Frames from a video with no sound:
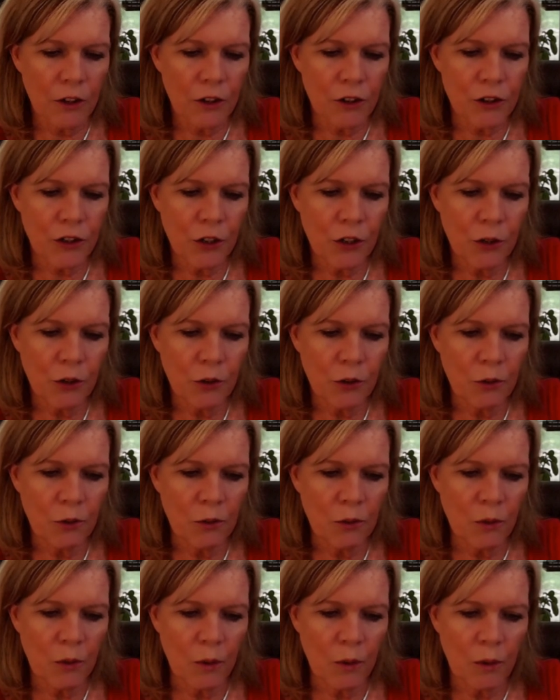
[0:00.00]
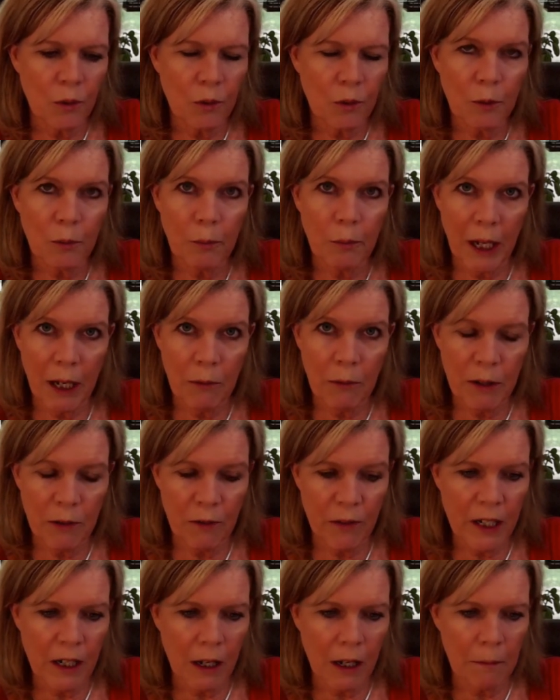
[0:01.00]
to pay with
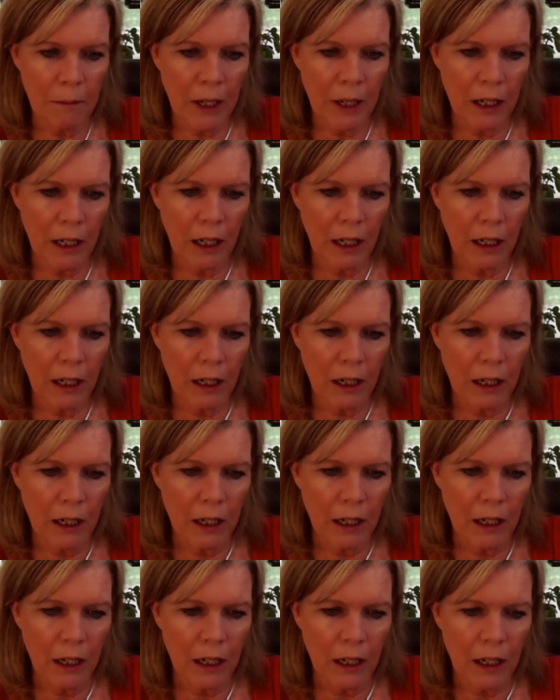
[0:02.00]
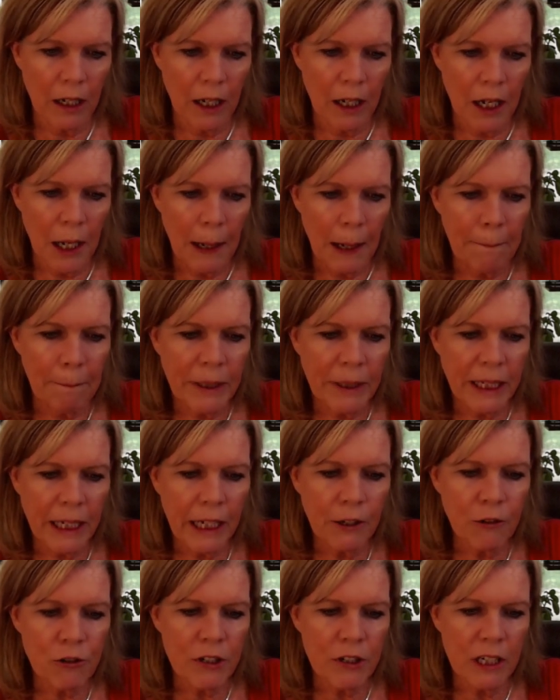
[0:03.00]
fiat money. But the
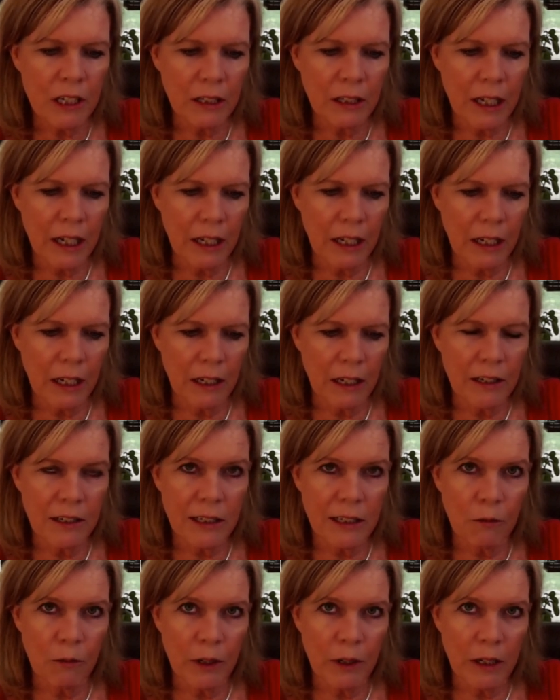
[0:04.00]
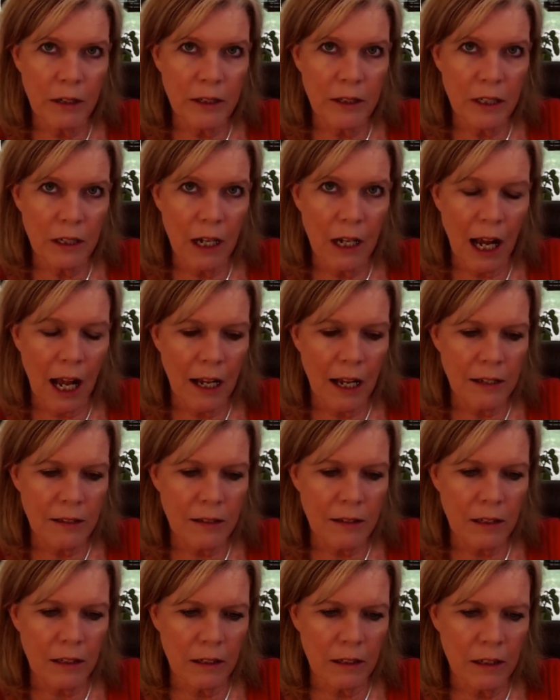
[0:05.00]
interesting thing is that when I did
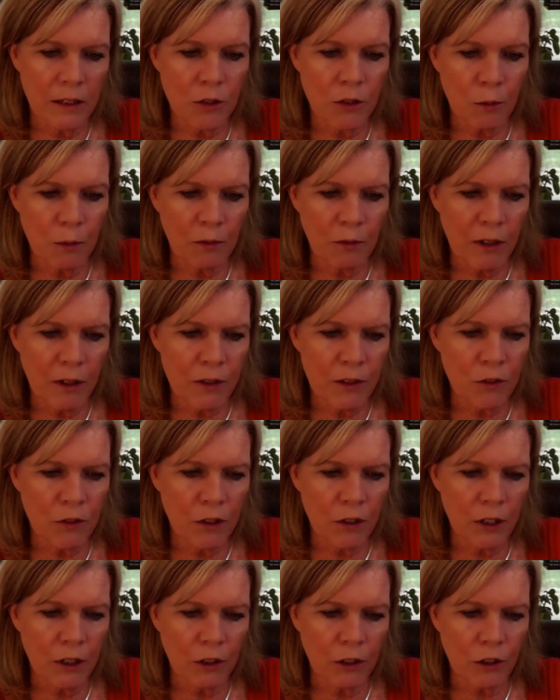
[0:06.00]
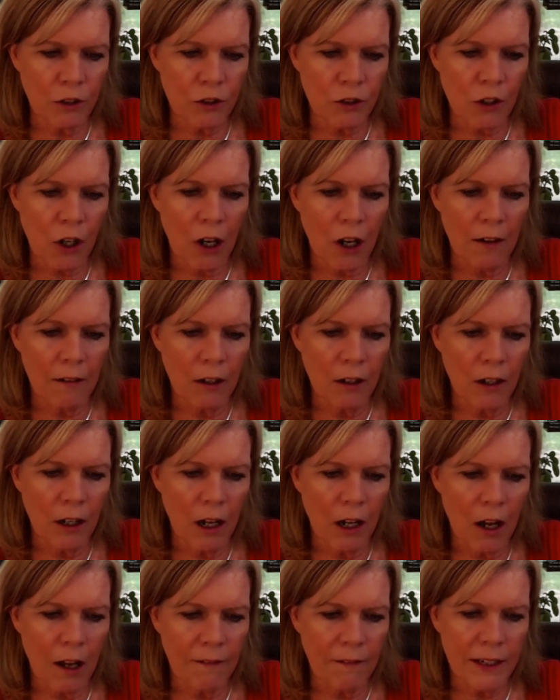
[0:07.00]
ask the supervisor in the clerk's
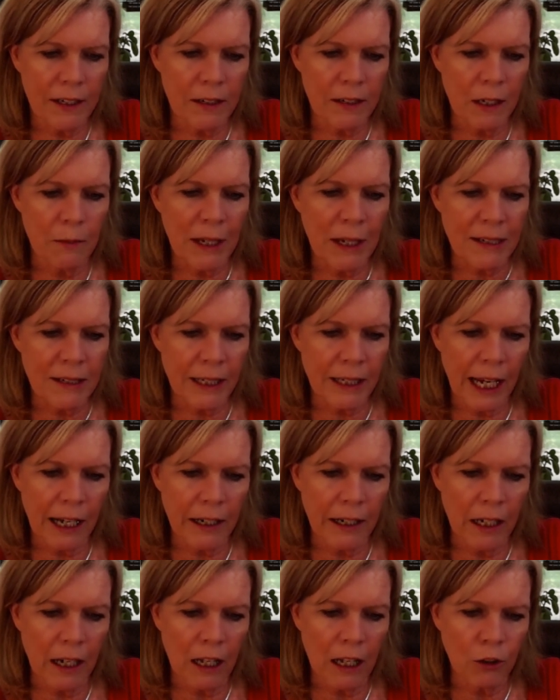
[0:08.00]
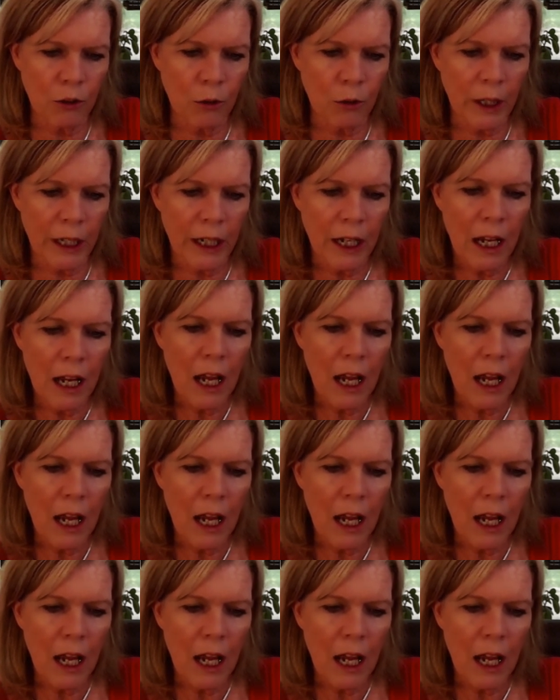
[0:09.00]
office in Madison County, Illinois,